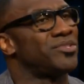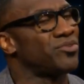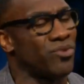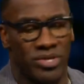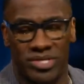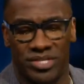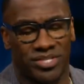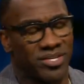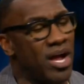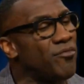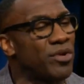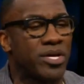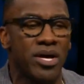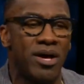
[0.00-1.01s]

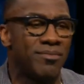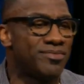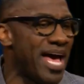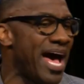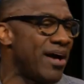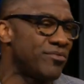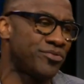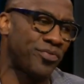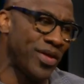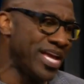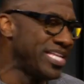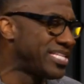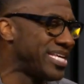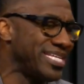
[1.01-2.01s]
discovery comes out,
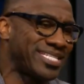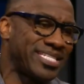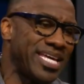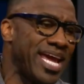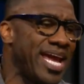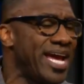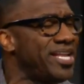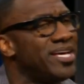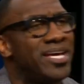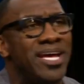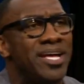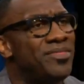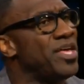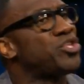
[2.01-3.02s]
things get said
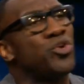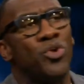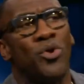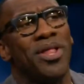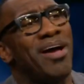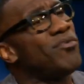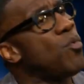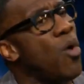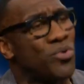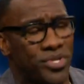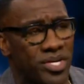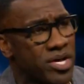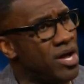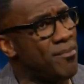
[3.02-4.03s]
that you don't ever want to
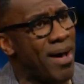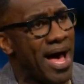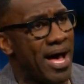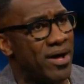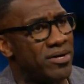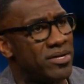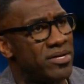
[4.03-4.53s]
come out.